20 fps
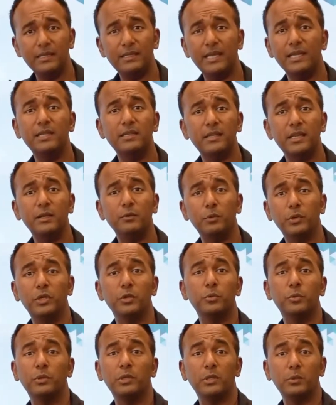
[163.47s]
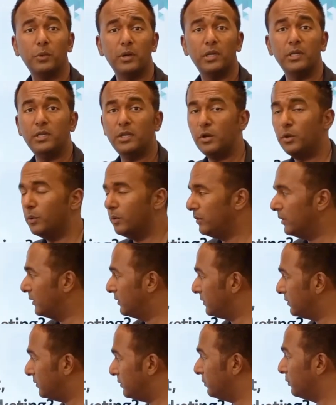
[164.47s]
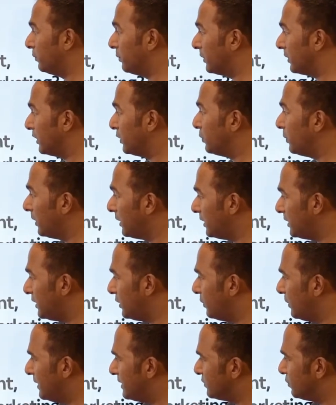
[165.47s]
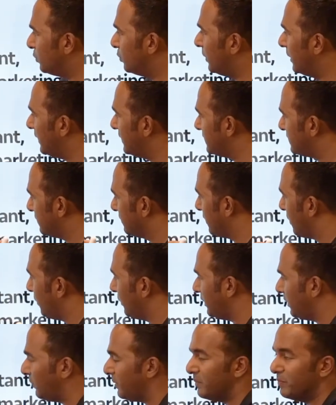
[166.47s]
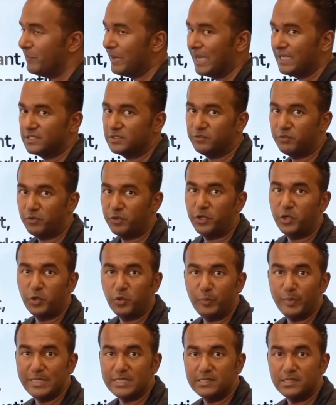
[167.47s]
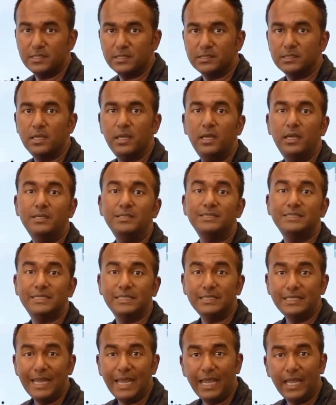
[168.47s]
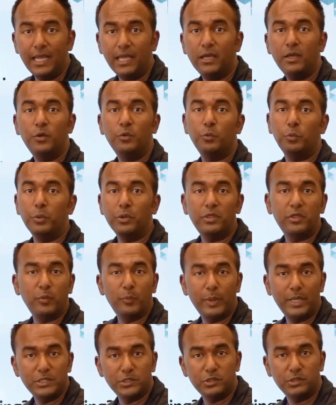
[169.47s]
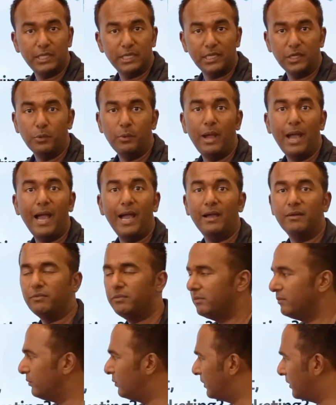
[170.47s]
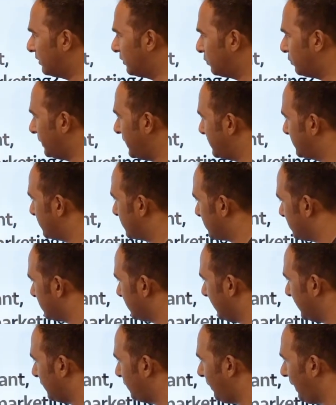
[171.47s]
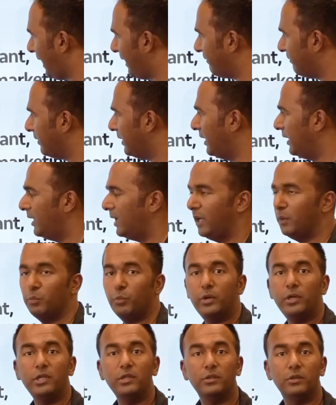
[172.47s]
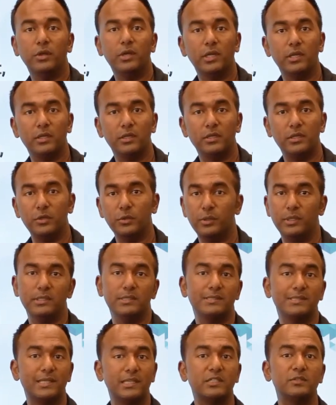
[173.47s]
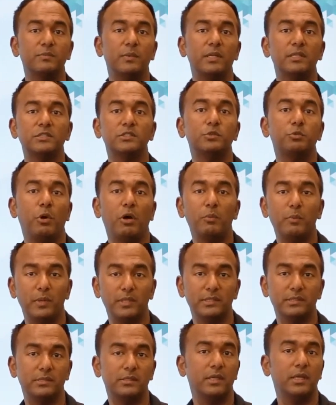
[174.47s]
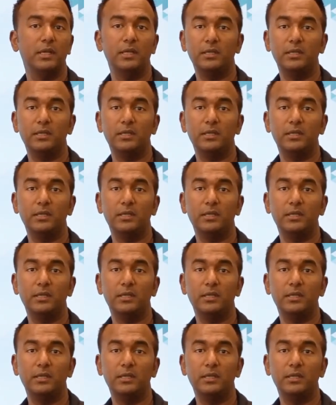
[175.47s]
at the end of the day, what you really want to know, what, what you want to do is what is going to be best for your business today with the budget that you have, with the resources that you have, and what are you looking to do in six months, 12 months,